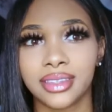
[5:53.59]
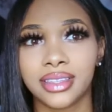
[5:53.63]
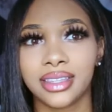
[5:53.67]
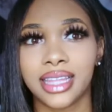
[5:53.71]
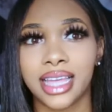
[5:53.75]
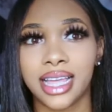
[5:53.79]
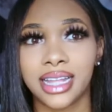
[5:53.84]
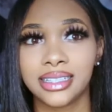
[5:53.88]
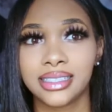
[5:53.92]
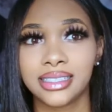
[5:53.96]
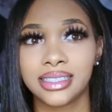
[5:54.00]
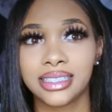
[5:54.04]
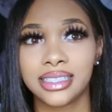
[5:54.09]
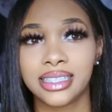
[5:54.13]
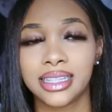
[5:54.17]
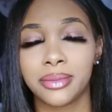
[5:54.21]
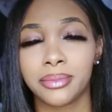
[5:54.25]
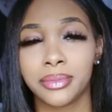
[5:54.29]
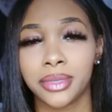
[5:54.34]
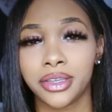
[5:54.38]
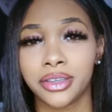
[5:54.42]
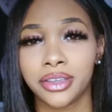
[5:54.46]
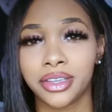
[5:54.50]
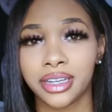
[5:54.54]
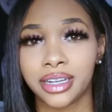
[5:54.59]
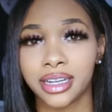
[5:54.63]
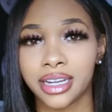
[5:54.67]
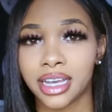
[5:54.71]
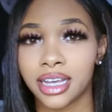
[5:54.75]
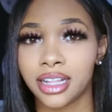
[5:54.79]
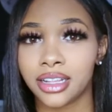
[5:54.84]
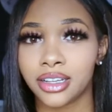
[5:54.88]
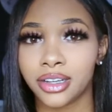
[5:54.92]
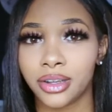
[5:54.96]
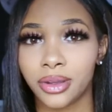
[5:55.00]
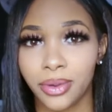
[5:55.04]
That's the
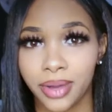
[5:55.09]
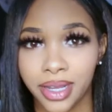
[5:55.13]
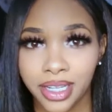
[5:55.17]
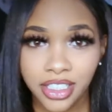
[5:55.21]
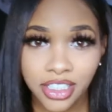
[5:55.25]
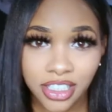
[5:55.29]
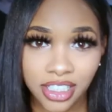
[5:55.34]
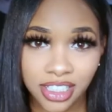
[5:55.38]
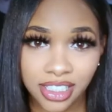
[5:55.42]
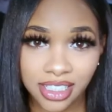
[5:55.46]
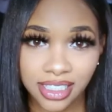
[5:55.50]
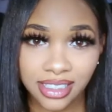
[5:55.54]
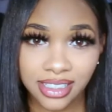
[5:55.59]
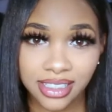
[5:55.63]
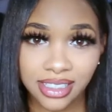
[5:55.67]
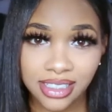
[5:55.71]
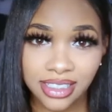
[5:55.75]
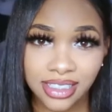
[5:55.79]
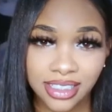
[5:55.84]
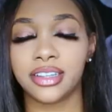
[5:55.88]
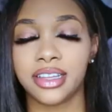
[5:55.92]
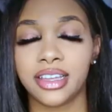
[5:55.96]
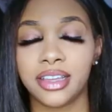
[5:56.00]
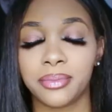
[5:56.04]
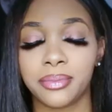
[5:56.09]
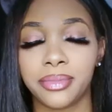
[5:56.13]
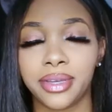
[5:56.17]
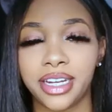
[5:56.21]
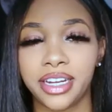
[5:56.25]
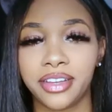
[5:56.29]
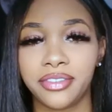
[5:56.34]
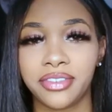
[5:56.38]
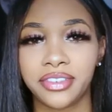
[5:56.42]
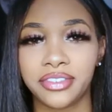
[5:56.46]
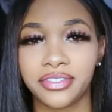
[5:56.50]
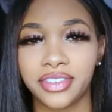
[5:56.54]
million-dollar question. But
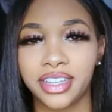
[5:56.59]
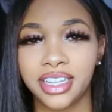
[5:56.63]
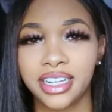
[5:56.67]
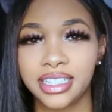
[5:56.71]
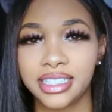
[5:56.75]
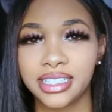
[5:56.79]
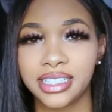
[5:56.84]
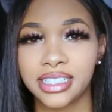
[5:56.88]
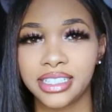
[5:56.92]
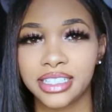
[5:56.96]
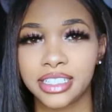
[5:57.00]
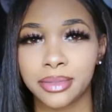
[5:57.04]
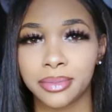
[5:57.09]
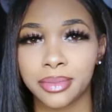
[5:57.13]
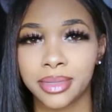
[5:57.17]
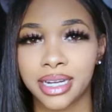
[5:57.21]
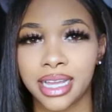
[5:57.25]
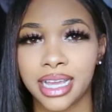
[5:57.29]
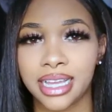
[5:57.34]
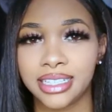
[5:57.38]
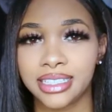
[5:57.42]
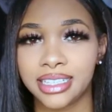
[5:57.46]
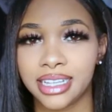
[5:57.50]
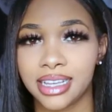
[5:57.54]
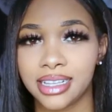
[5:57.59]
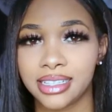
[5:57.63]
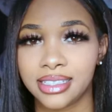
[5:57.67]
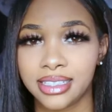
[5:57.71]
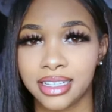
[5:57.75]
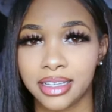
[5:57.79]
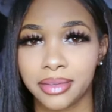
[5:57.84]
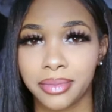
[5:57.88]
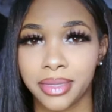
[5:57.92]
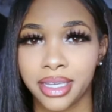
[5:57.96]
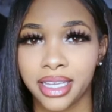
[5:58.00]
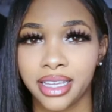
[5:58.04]
if a Venus in Gemini does
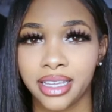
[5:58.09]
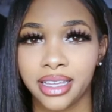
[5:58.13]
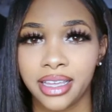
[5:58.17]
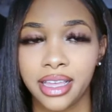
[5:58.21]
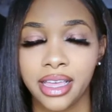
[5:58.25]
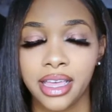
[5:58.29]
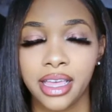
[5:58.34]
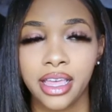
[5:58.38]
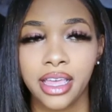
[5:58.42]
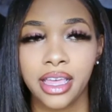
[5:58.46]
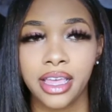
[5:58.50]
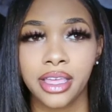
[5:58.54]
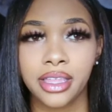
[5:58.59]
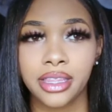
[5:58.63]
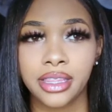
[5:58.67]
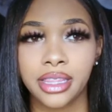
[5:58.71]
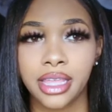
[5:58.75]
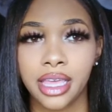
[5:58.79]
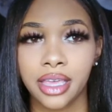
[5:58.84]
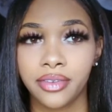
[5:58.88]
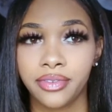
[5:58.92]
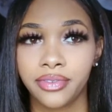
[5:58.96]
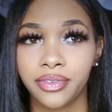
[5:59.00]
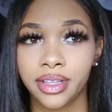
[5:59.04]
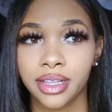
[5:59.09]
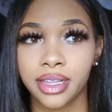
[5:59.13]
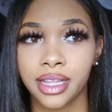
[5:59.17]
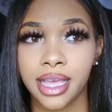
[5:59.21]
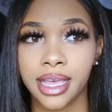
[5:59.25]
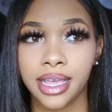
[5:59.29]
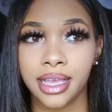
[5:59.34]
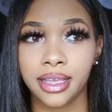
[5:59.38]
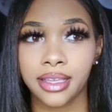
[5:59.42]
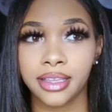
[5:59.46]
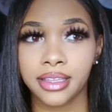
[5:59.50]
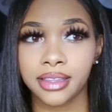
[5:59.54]
commit, they feel
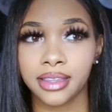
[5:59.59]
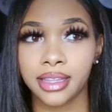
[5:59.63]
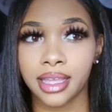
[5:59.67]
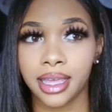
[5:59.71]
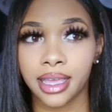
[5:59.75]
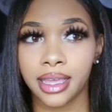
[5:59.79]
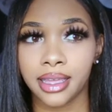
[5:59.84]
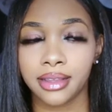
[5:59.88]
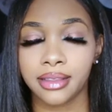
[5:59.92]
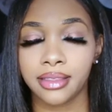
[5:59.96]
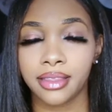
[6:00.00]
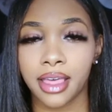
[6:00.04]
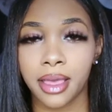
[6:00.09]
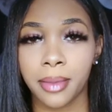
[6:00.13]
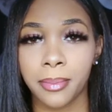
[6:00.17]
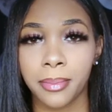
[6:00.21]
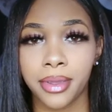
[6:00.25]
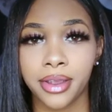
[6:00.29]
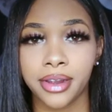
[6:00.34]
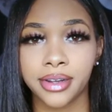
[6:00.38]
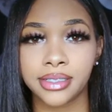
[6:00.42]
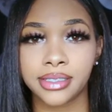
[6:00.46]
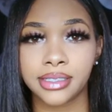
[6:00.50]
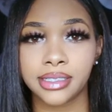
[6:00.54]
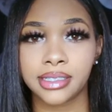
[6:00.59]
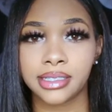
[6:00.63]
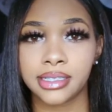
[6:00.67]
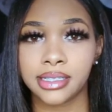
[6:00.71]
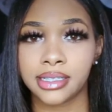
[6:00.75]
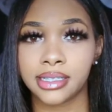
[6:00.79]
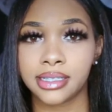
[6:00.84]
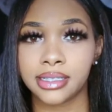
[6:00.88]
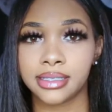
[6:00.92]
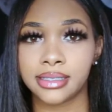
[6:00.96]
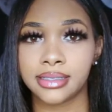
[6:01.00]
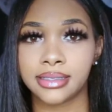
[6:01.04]
like that person
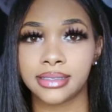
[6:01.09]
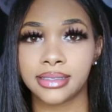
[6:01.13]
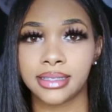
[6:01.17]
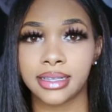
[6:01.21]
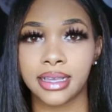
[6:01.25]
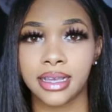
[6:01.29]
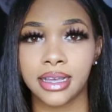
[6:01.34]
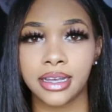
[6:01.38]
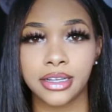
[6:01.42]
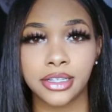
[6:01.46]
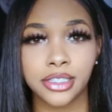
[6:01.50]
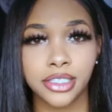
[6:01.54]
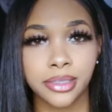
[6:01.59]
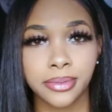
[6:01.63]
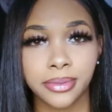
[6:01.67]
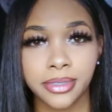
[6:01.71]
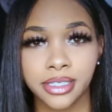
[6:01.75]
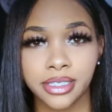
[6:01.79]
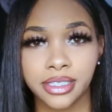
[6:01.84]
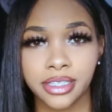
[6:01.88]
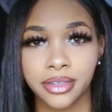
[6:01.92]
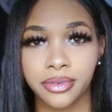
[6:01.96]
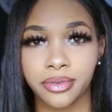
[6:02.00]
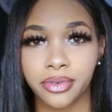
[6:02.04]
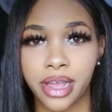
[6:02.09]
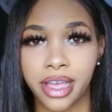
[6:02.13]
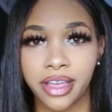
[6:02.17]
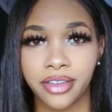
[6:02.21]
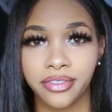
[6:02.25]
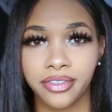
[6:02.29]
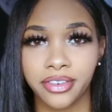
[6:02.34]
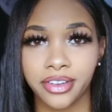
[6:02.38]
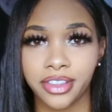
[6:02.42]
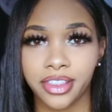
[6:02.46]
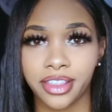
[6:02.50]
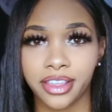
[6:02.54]
is 100%
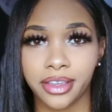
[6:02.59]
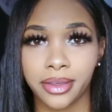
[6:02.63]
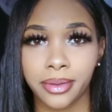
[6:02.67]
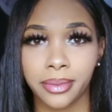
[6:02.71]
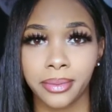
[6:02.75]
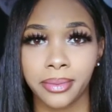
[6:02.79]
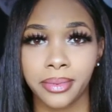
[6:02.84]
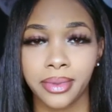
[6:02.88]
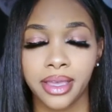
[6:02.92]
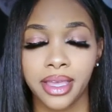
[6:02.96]
right for them,